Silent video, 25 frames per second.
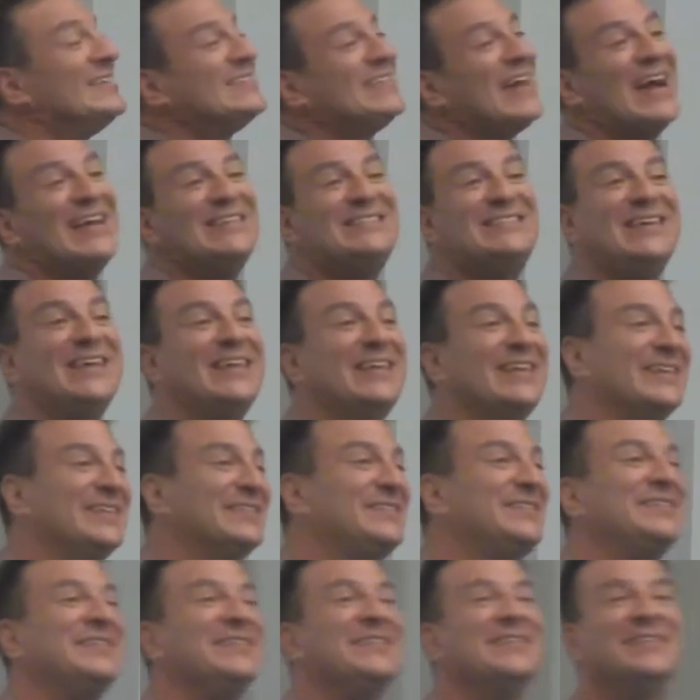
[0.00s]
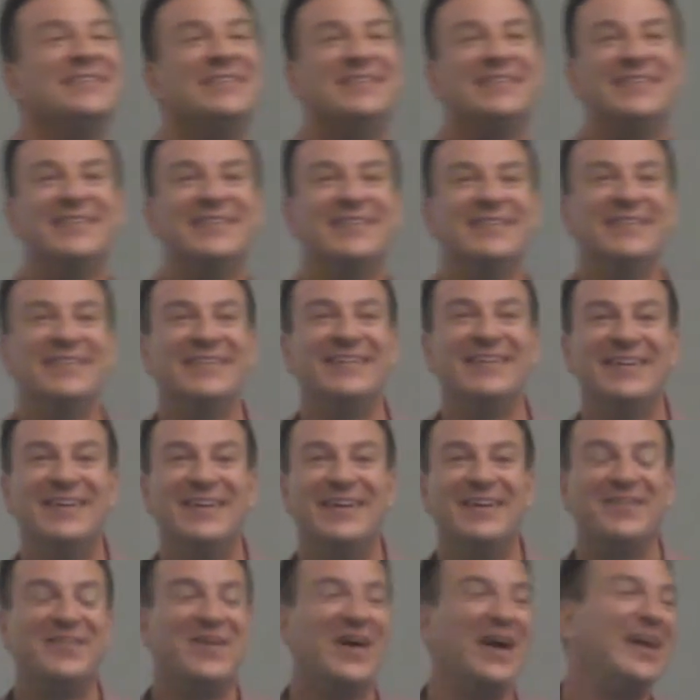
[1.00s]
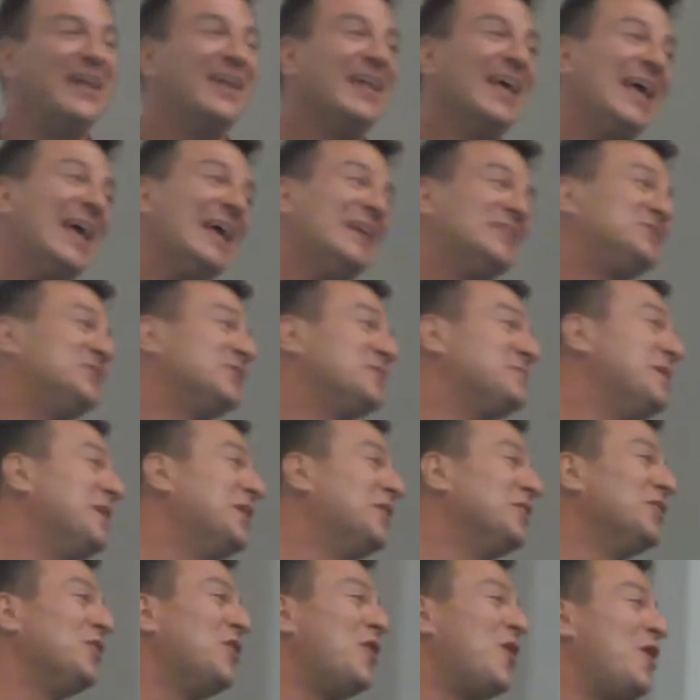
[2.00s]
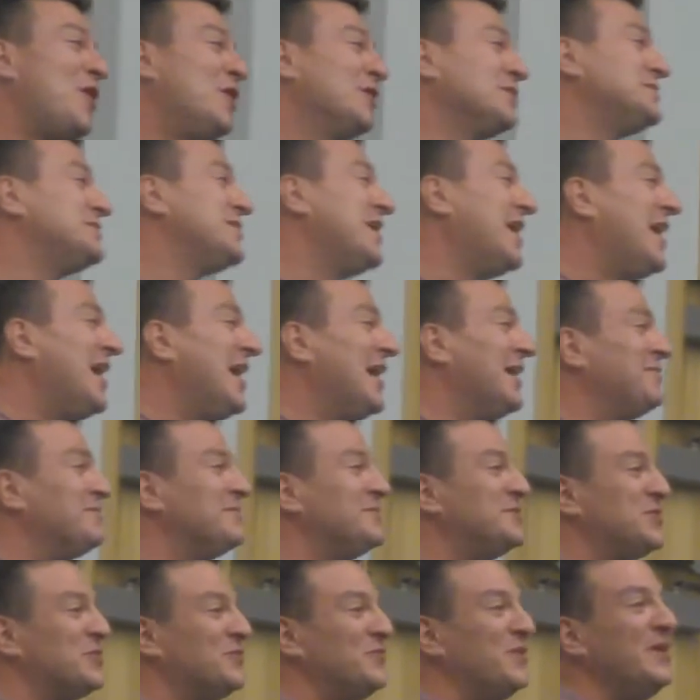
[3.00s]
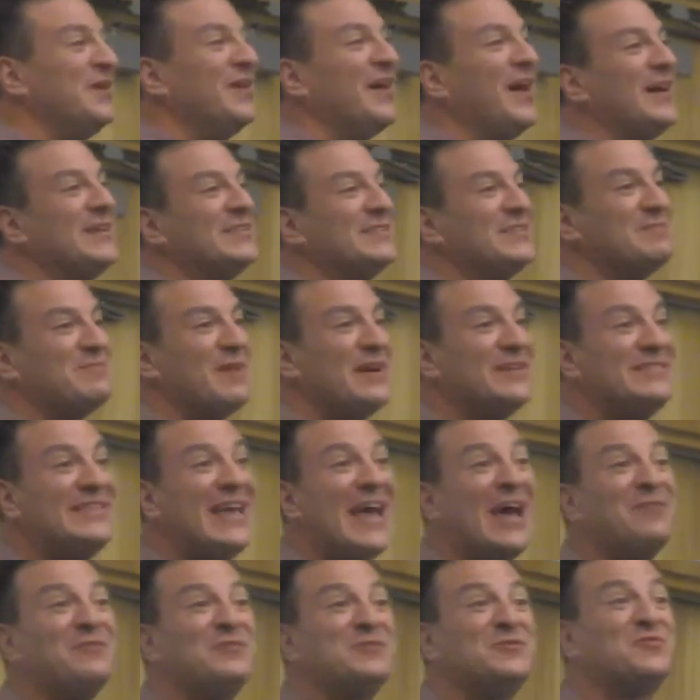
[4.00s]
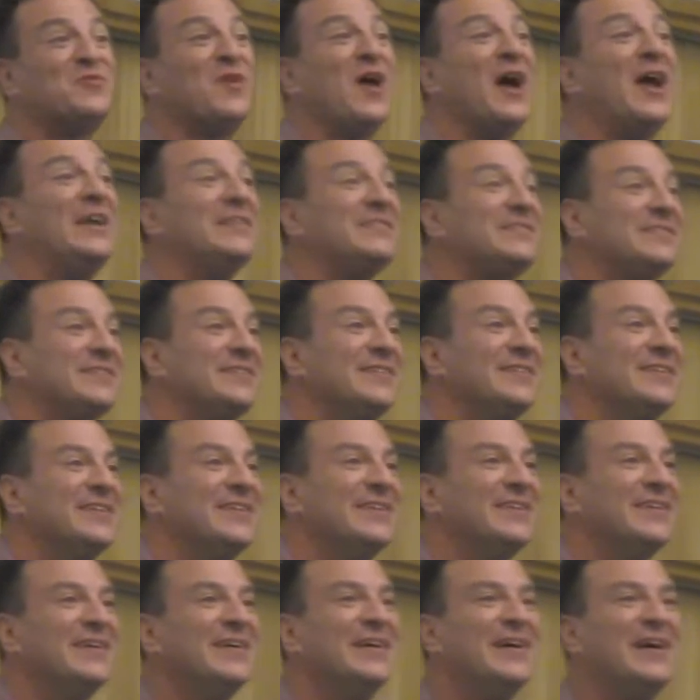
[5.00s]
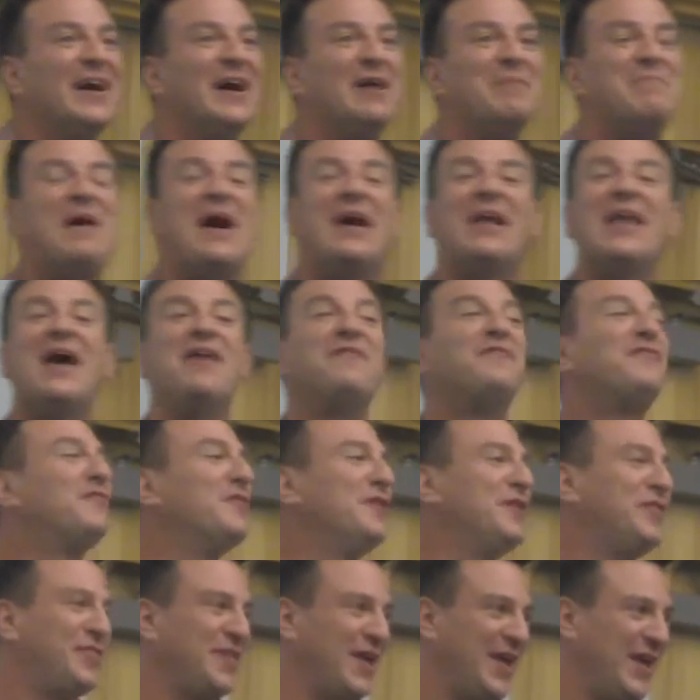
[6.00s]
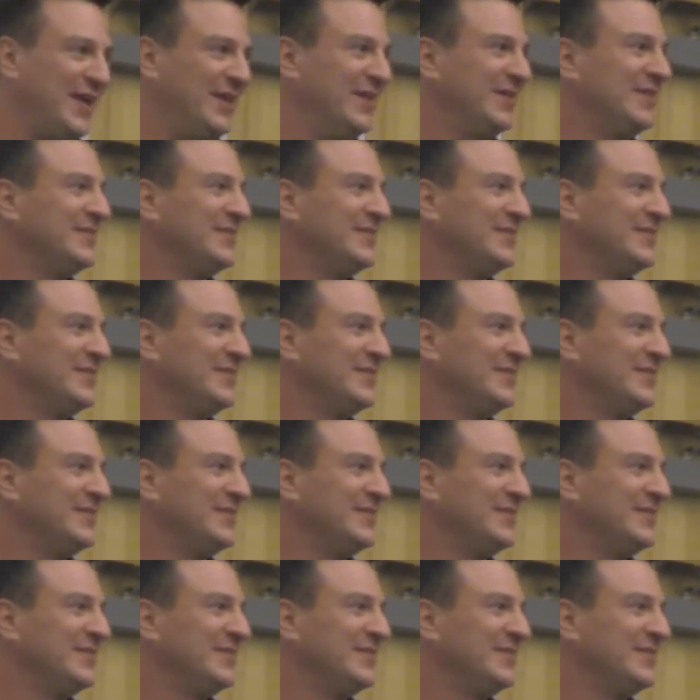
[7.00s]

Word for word: I didn't, right? It took me a long time to realize that my dad was right about everything.